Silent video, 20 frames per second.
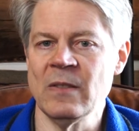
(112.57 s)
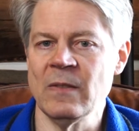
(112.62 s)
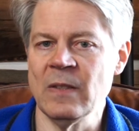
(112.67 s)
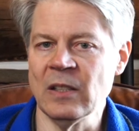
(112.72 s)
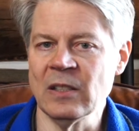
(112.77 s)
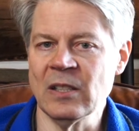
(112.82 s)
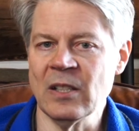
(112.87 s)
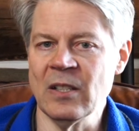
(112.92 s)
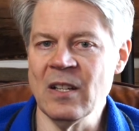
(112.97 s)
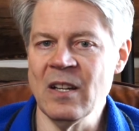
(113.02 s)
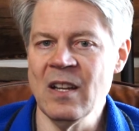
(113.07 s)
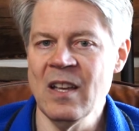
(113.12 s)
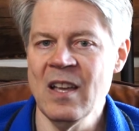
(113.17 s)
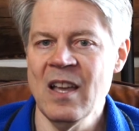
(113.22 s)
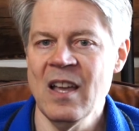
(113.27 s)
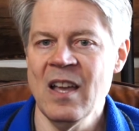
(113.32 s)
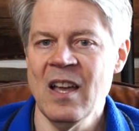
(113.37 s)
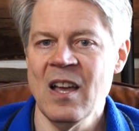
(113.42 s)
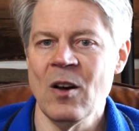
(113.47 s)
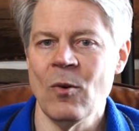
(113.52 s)
filter,
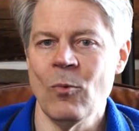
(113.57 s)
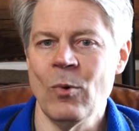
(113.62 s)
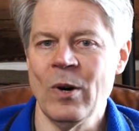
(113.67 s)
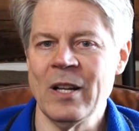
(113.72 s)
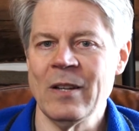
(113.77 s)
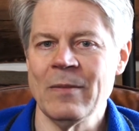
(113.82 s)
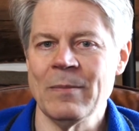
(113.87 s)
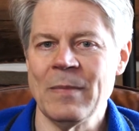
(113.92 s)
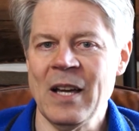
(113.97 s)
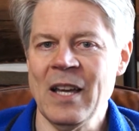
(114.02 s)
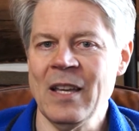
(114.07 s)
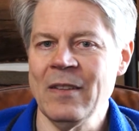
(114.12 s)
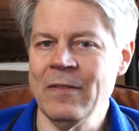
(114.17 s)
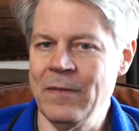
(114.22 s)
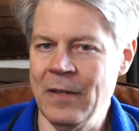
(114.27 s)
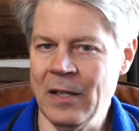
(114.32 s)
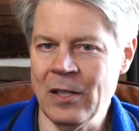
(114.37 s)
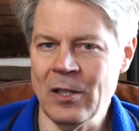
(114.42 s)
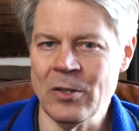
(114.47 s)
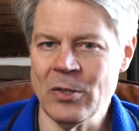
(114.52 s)
one of my
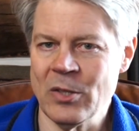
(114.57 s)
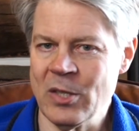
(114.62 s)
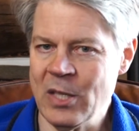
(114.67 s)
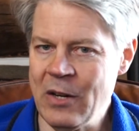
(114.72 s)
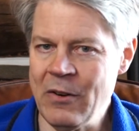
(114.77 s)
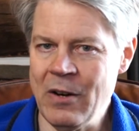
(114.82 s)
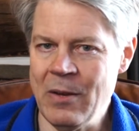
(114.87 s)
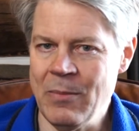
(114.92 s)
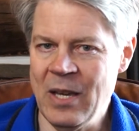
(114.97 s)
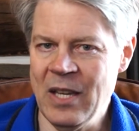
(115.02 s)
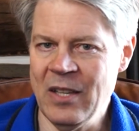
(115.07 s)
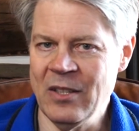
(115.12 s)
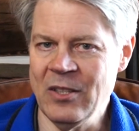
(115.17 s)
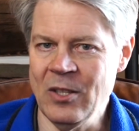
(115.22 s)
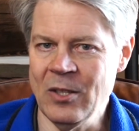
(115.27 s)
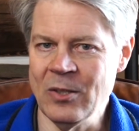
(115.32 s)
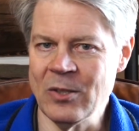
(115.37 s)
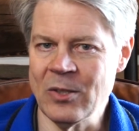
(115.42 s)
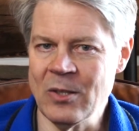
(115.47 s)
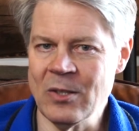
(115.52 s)
fellow SteriPEN
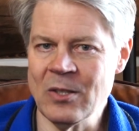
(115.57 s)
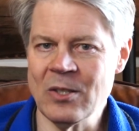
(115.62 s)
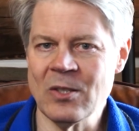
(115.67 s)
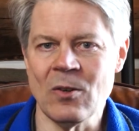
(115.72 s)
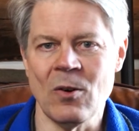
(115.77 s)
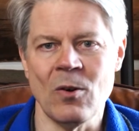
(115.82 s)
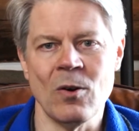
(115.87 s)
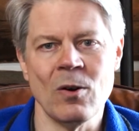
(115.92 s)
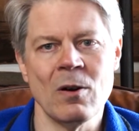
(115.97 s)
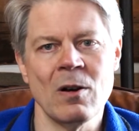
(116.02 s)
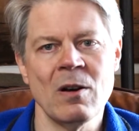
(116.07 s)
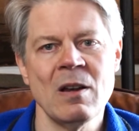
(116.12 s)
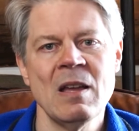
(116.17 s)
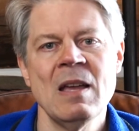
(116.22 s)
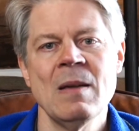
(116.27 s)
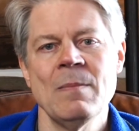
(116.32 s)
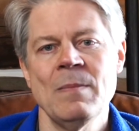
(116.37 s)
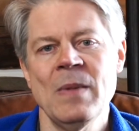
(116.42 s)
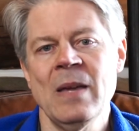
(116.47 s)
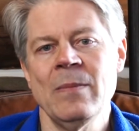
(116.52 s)
users, or
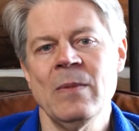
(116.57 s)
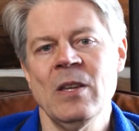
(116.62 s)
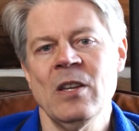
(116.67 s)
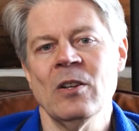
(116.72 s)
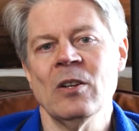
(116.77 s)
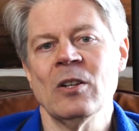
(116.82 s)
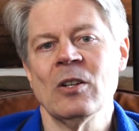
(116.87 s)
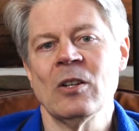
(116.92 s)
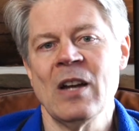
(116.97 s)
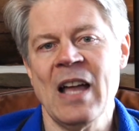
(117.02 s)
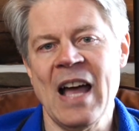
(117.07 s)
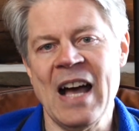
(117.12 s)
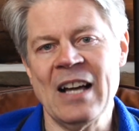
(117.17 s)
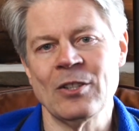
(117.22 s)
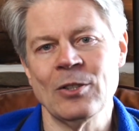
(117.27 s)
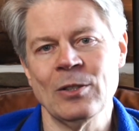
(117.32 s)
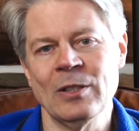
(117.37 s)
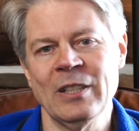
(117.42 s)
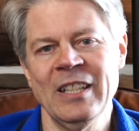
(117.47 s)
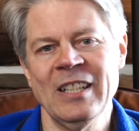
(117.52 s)
maybe you're
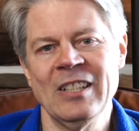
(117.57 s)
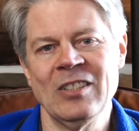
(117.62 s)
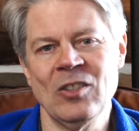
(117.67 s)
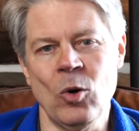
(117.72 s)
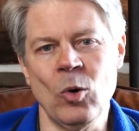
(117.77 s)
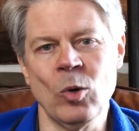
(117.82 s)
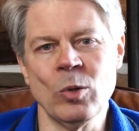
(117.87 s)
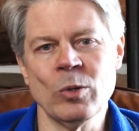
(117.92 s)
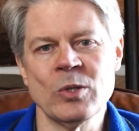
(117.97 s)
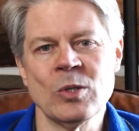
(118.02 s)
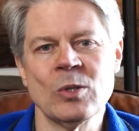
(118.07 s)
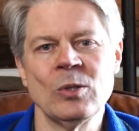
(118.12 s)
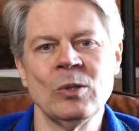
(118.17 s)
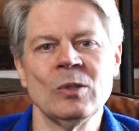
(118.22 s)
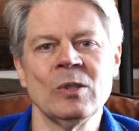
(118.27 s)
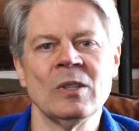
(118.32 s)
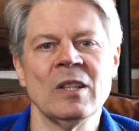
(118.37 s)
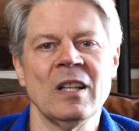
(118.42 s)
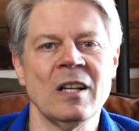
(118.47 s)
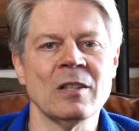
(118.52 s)
actually an old
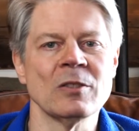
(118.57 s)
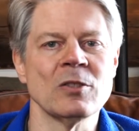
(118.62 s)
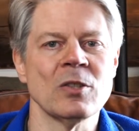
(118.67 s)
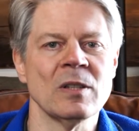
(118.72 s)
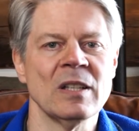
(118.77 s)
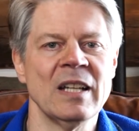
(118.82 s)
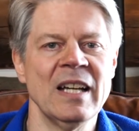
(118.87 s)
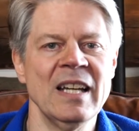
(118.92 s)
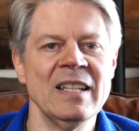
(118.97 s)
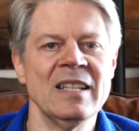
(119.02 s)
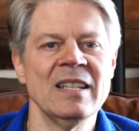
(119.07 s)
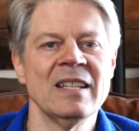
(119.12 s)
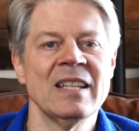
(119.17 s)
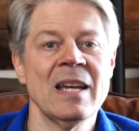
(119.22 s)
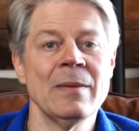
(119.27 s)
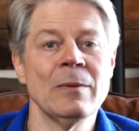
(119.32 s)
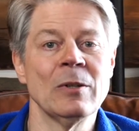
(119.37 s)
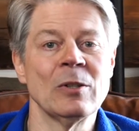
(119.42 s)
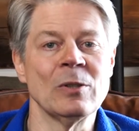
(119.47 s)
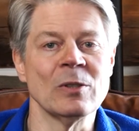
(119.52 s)
school ultralight
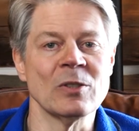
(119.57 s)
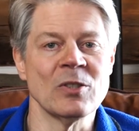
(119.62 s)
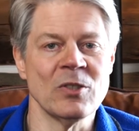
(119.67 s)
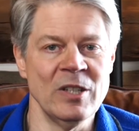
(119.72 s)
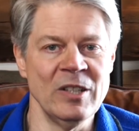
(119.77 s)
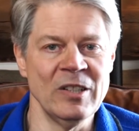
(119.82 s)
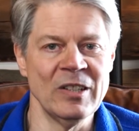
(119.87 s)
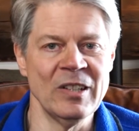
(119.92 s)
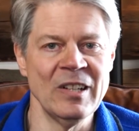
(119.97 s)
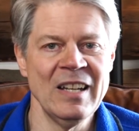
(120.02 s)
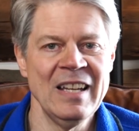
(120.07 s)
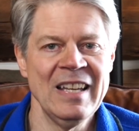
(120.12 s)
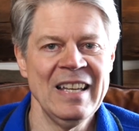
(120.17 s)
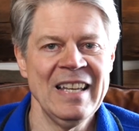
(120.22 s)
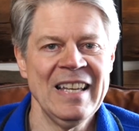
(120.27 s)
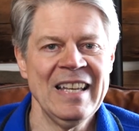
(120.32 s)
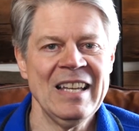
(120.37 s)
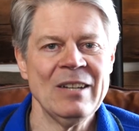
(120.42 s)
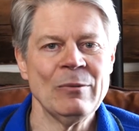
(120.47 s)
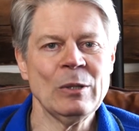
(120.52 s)
chemical treater.
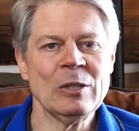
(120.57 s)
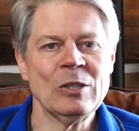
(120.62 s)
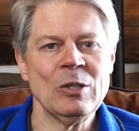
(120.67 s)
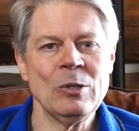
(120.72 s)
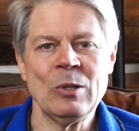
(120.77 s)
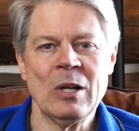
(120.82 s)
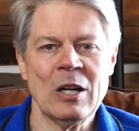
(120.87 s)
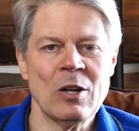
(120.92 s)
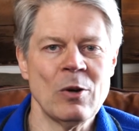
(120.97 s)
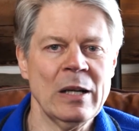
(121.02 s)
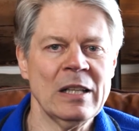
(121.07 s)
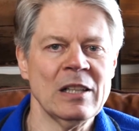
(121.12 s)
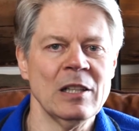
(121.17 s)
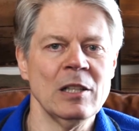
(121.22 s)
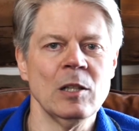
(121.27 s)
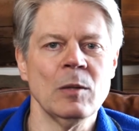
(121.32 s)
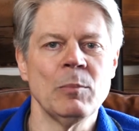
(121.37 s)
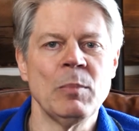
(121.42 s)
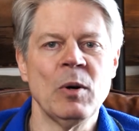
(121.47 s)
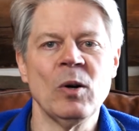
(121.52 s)
We'll do a quick
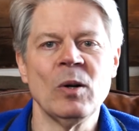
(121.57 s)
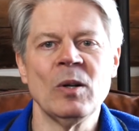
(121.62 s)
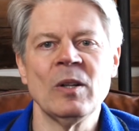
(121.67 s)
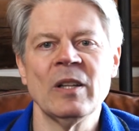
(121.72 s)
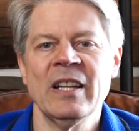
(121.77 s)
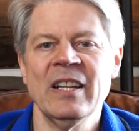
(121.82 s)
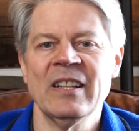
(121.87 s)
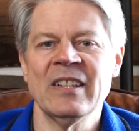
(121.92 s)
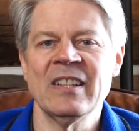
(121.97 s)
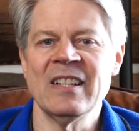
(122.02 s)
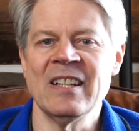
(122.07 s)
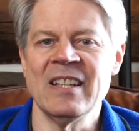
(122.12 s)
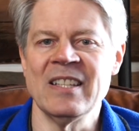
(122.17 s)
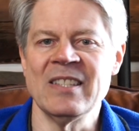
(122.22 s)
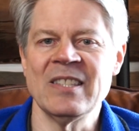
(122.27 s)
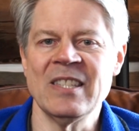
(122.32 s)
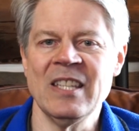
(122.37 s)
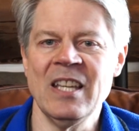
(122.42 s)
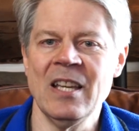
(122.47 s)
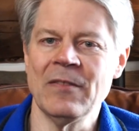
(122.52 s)
little poll here
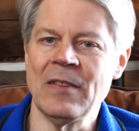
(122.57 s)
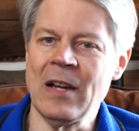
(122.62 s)
and see if